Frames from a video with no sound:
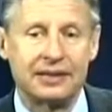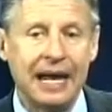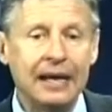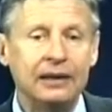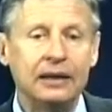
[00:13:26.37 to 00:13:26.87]

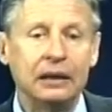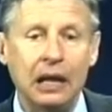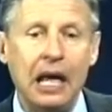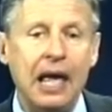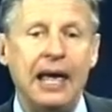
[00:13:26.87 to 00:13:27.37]
stand in
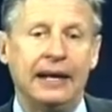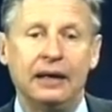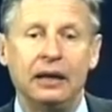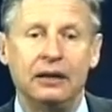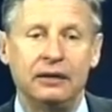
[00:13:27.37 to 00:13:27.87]

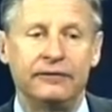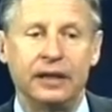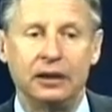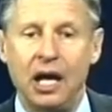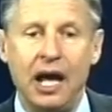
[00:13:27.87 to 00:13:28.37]
line if
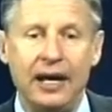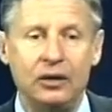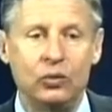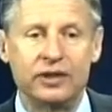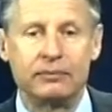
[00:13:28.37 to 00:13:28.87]
the
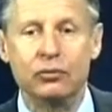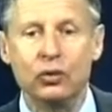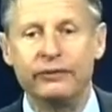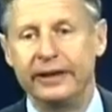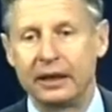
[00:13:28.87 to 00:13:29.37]
line was
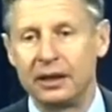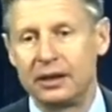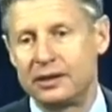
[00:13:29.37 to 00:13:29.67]
moving